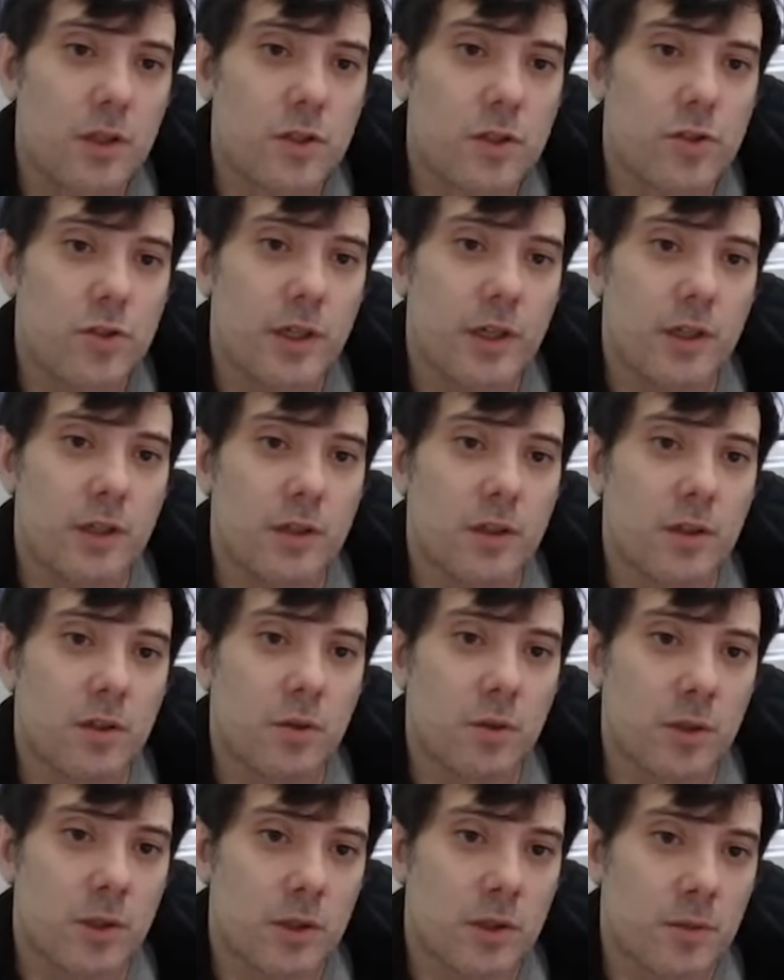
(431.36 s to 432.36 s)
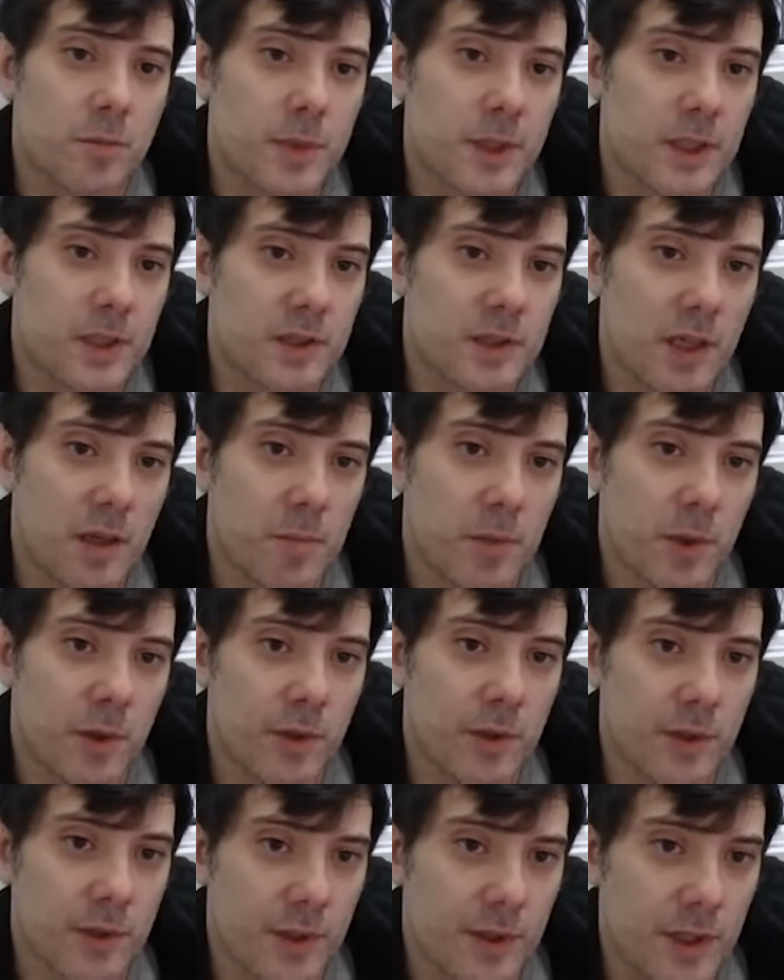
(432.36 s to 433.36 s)
trading lower, big debt
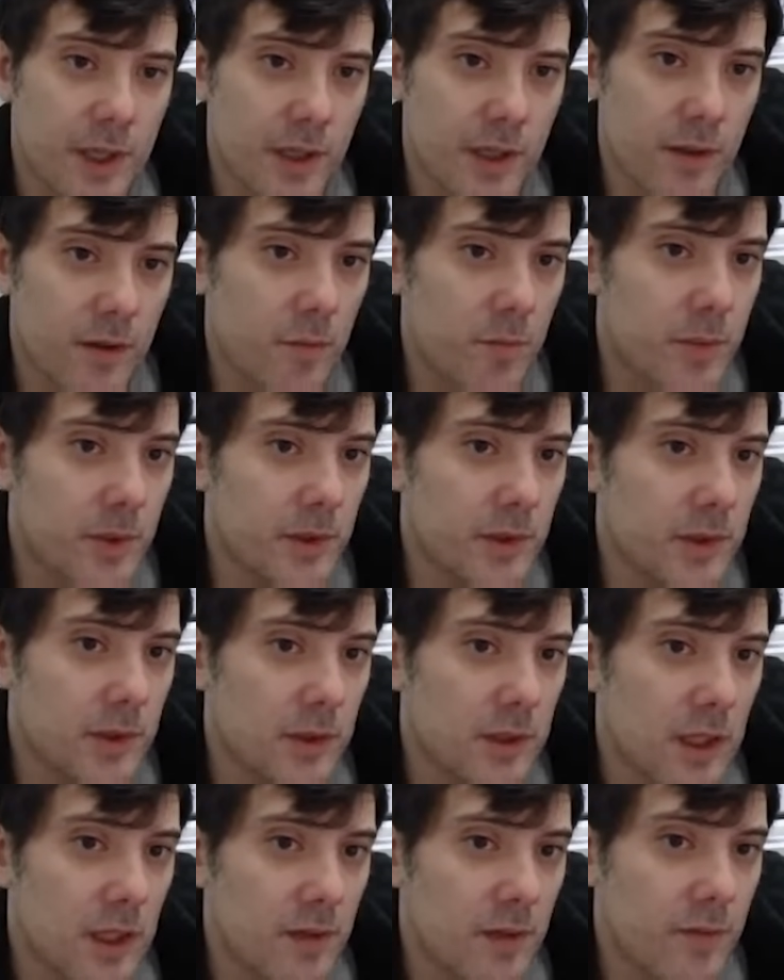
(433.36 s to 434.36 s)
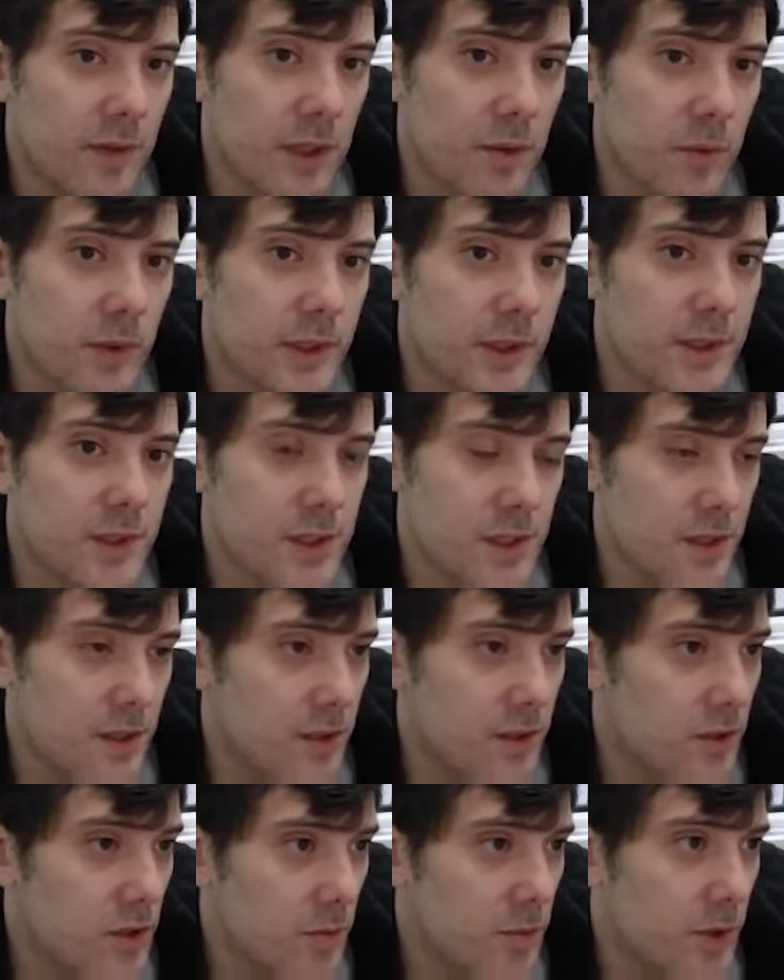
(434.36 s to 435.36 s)
burden on that company, a lot of headwinds
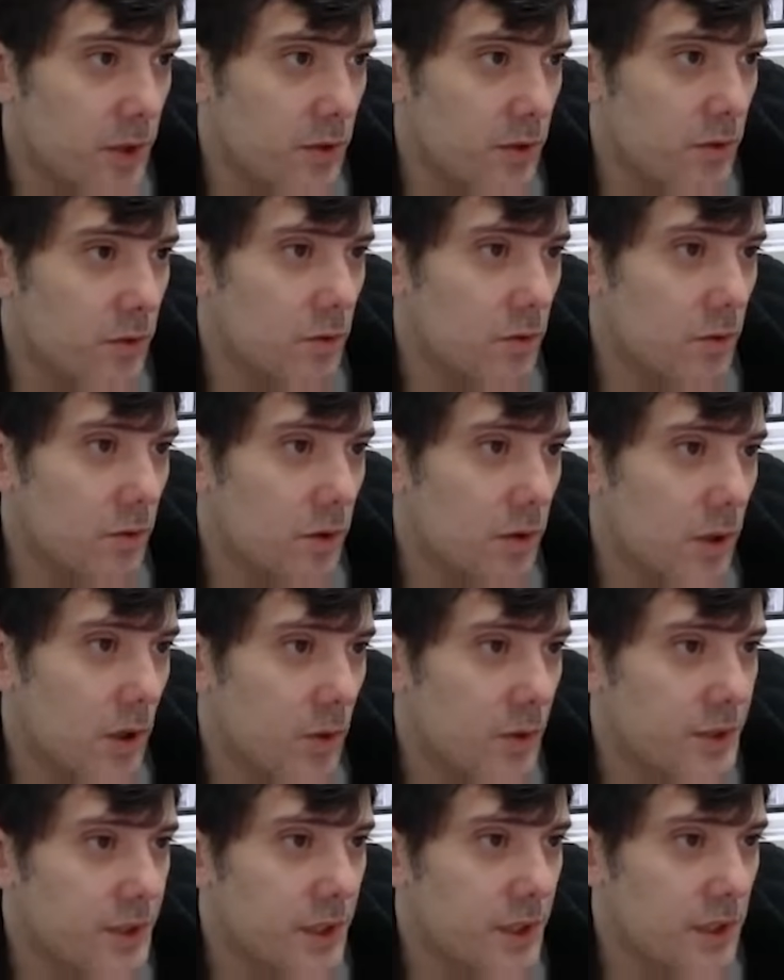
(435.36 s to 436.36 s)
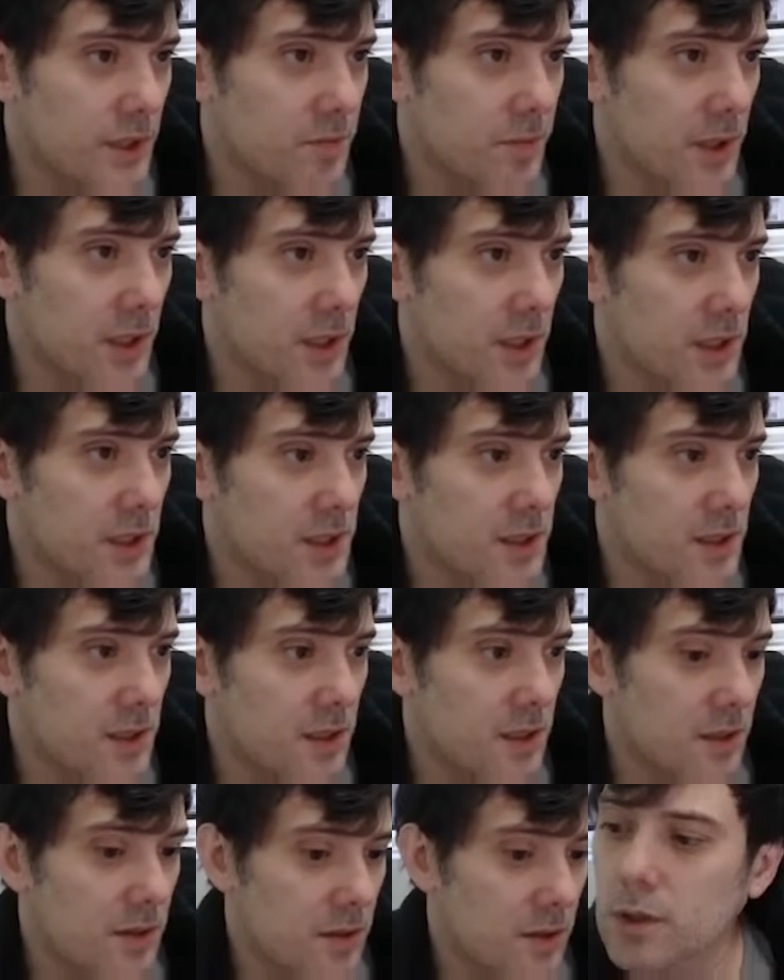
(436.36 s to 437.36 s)
in the GPU hosting
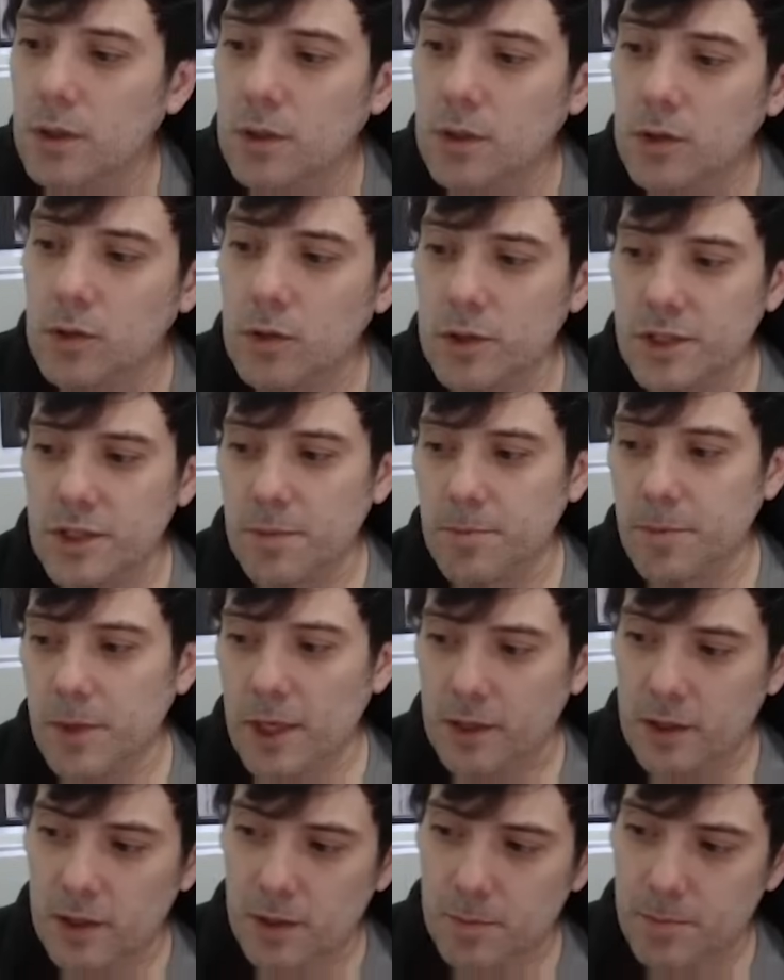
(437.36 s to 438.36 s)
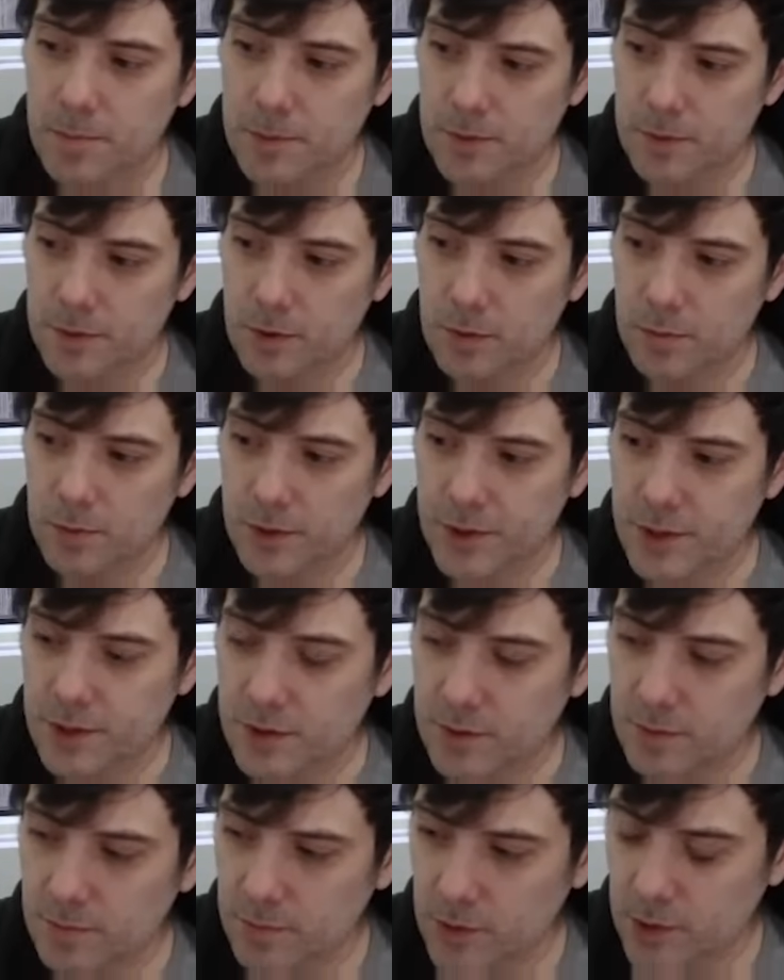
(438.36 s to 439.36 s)
space. Corcept back up,
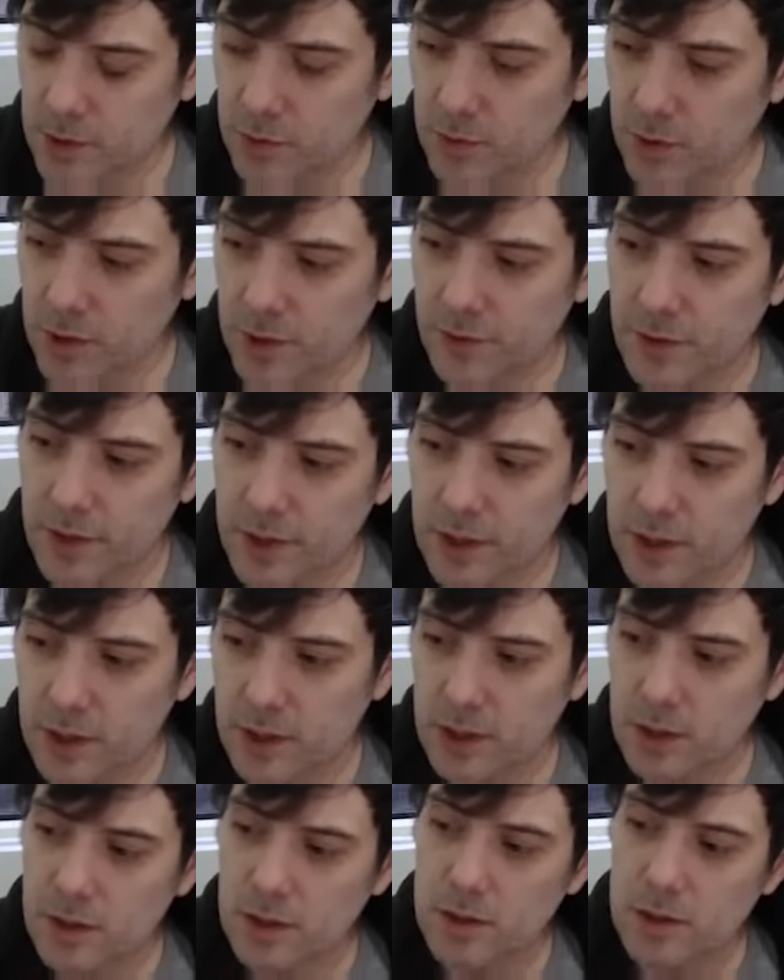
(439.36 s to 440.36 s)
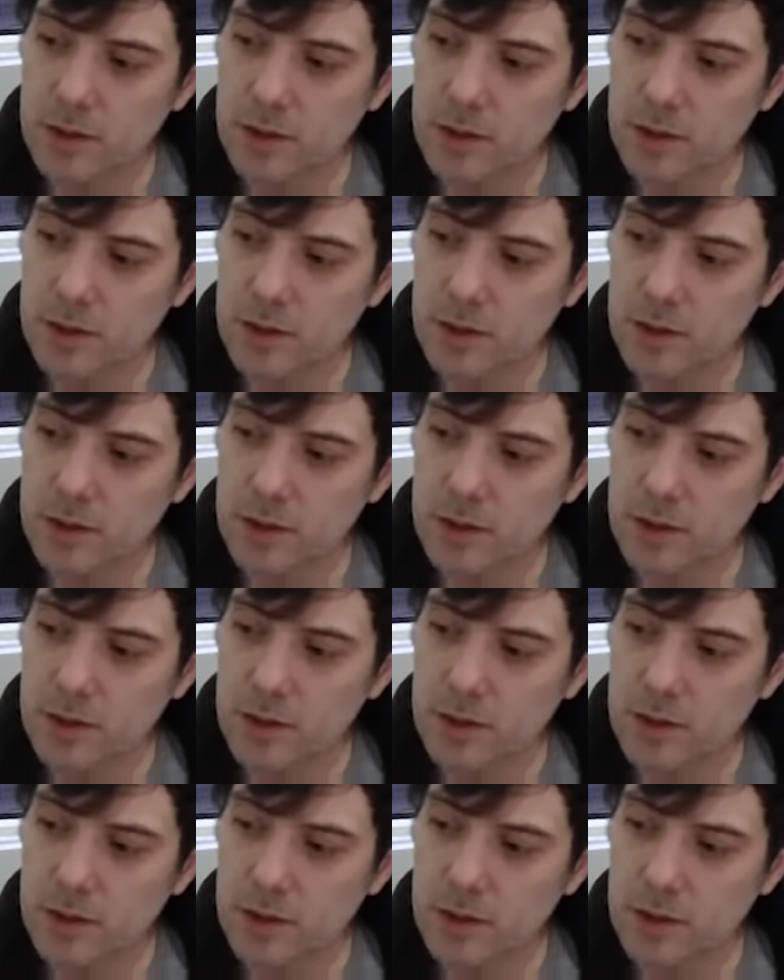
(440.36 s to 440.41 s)
almost to 100 again.